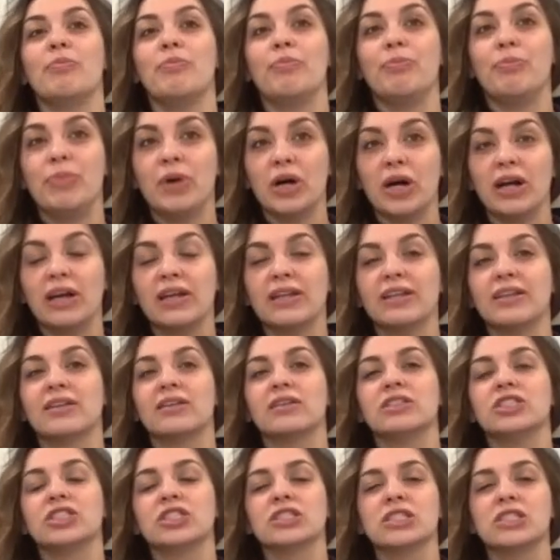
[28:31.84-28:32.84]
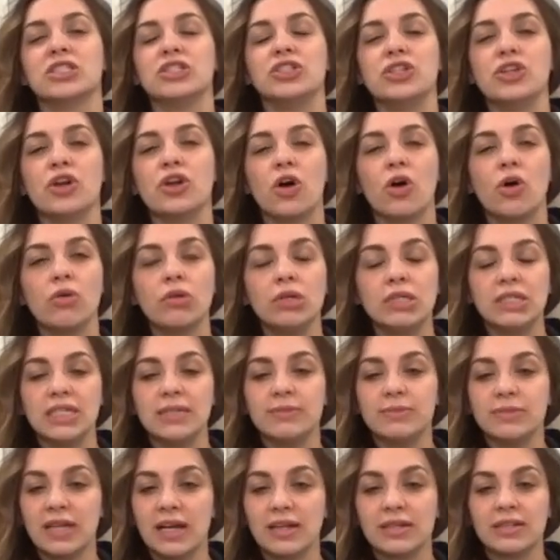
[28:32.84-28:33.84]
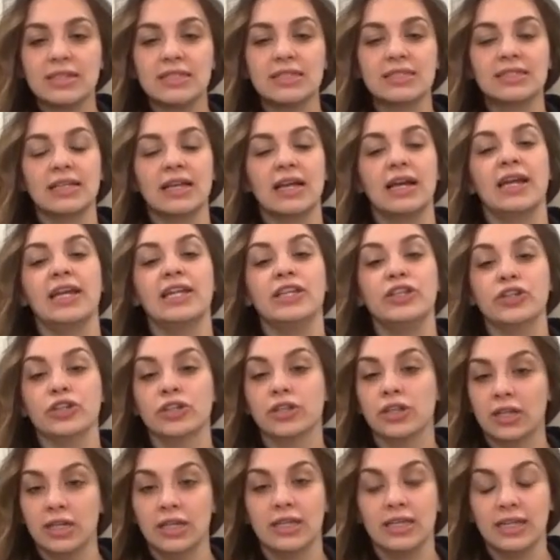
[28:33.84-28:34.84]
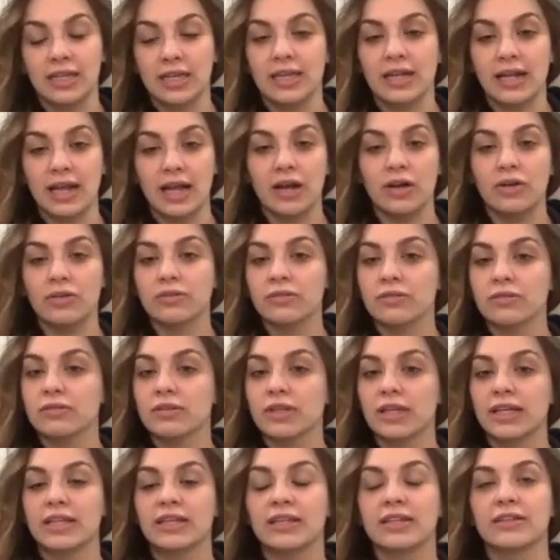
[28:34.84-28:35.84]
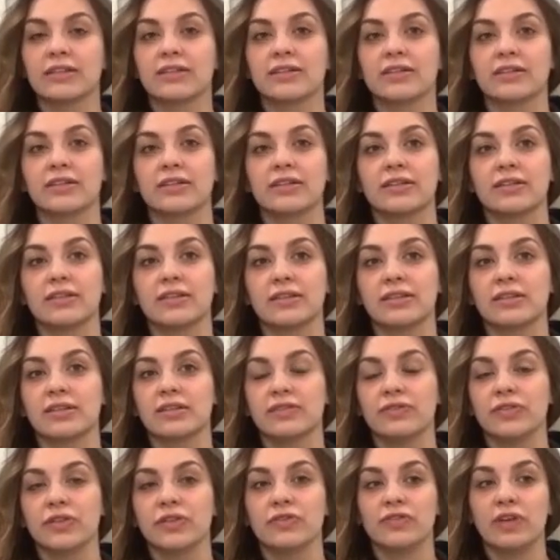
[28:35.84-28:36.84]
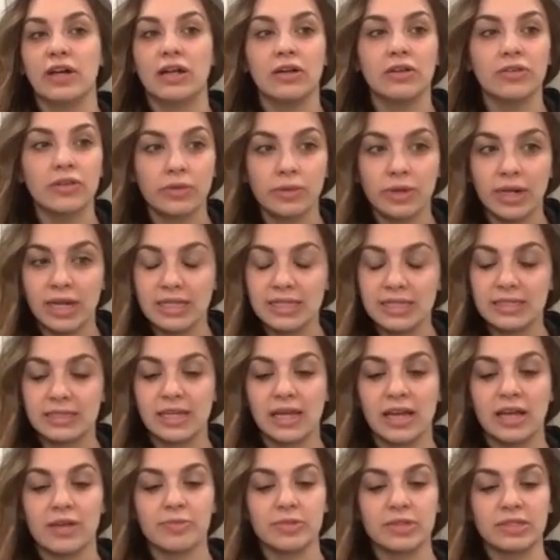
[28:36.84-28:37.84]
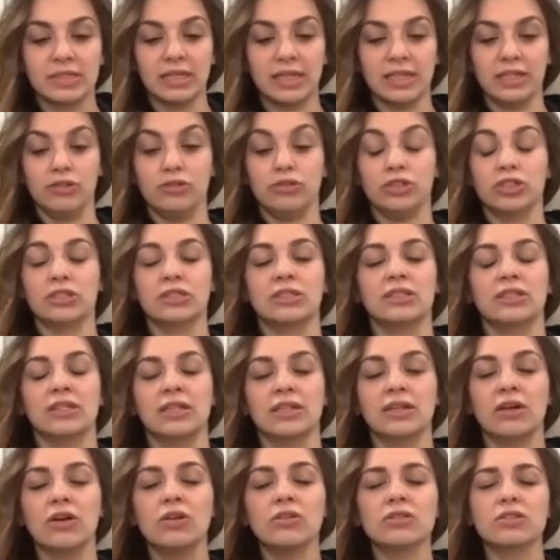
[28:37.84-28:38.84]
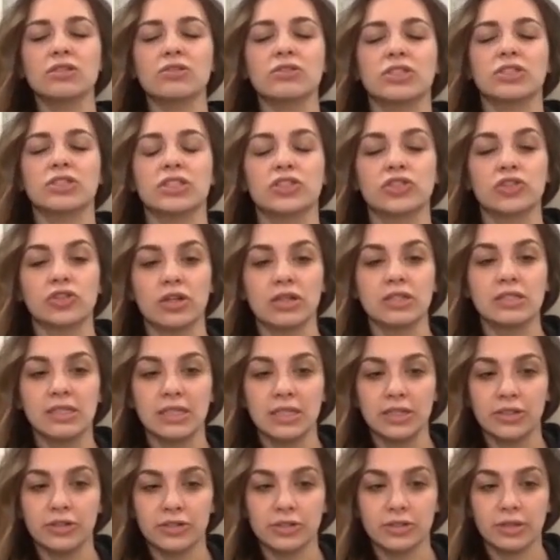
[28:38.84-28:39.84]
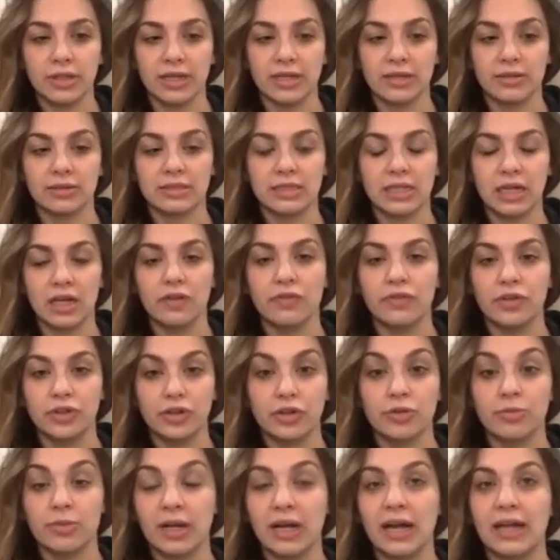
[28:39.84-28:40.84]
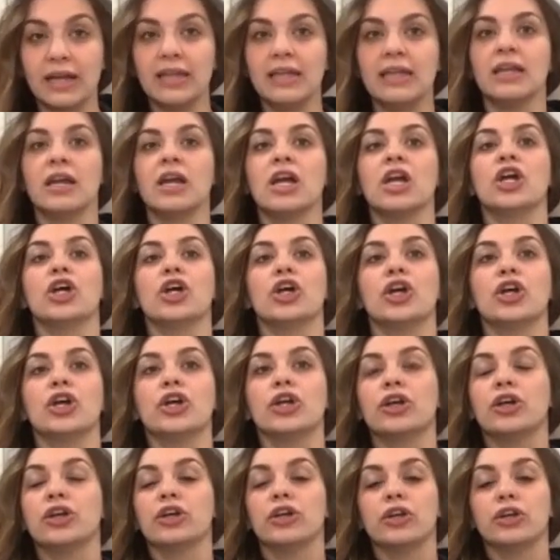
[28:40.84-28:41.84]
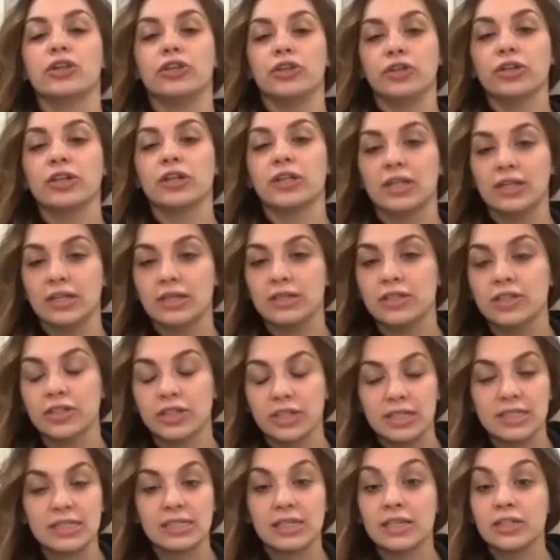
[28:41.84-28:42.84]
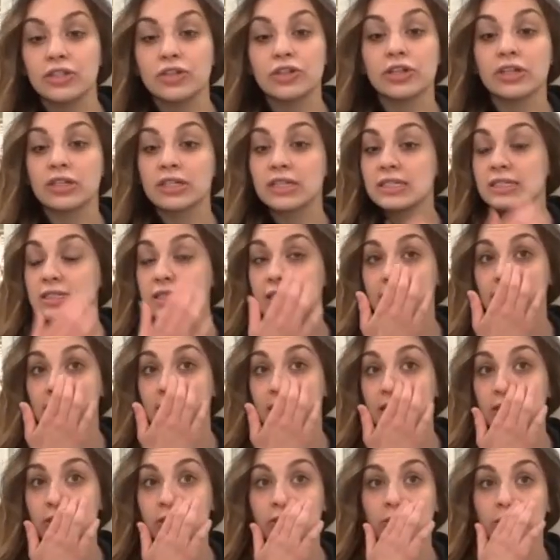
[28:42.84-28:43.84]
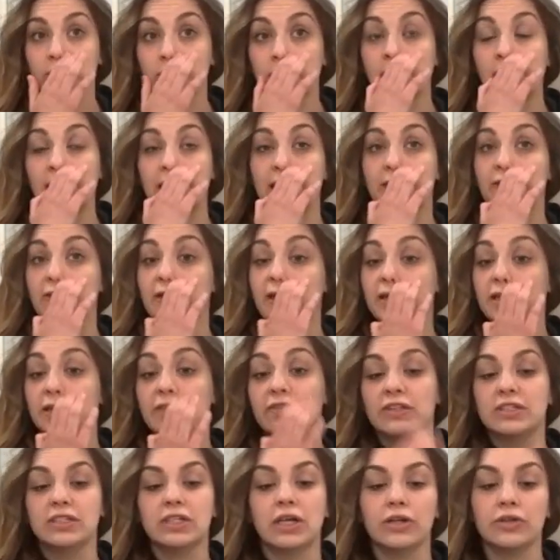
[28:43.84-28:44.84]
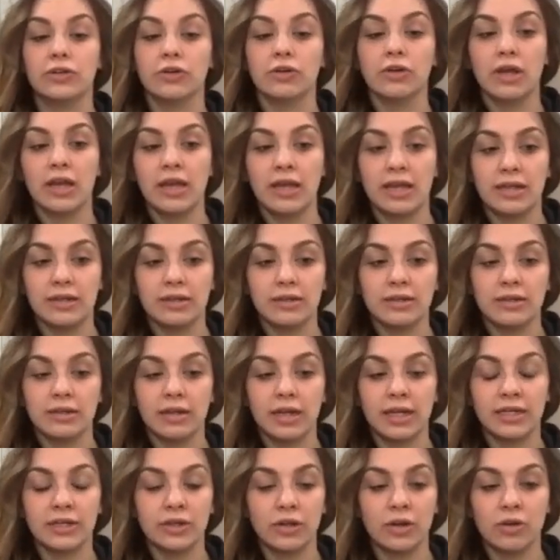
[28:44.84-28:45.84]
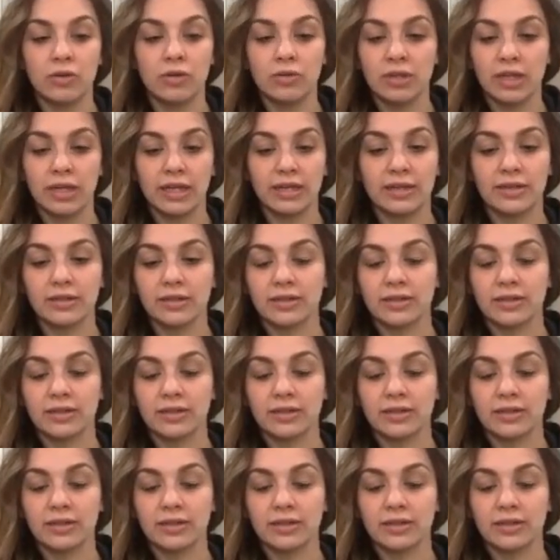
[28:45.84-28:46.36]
But just know deep down inside, you're going to get out. Like if you follow the right steps and you just, and also just trusting your like self and your body, you're going to see, you know, the light at the end of the tunnel. And I know like